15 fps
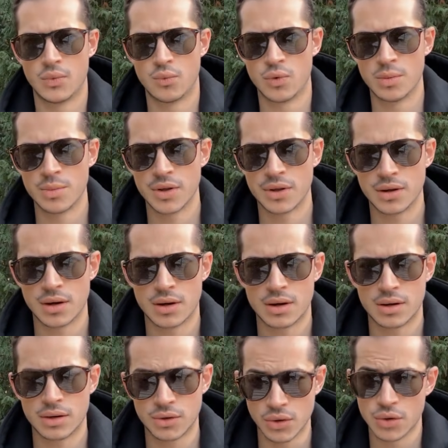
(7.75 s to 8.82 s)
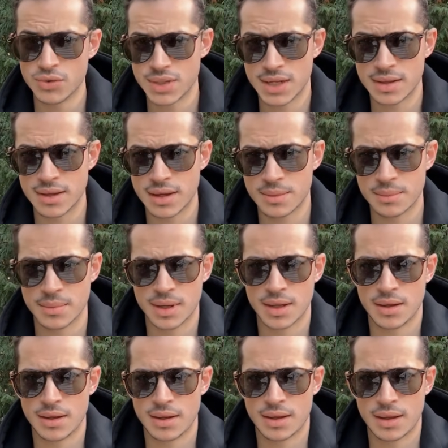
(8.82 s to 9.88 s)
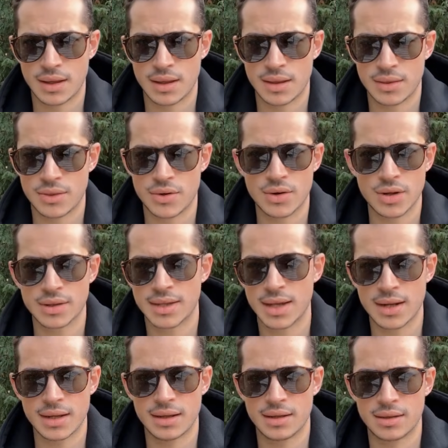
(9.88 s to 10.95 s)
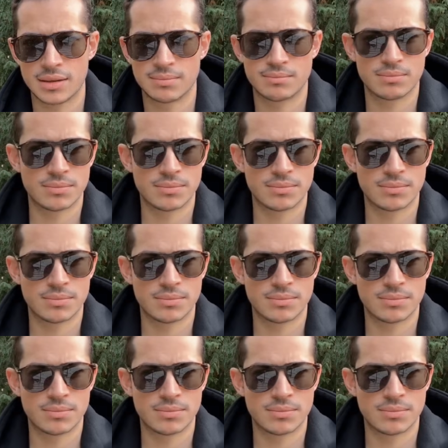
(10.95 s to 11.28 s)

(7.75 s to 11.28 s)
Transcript: Women are ghosting them and they're not getting